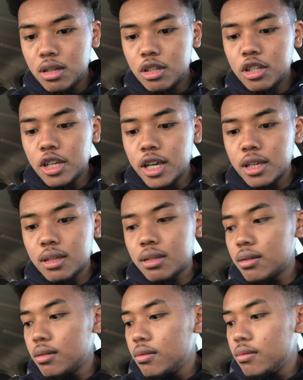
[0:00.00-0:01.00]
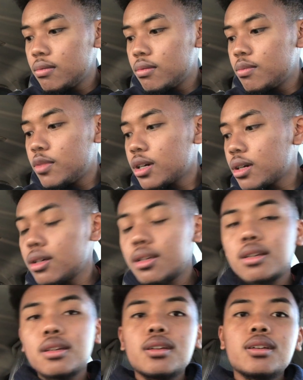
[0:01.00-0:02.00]
Shake it, dude.
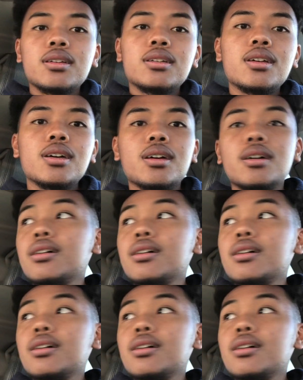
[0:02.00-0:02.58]
Yeah.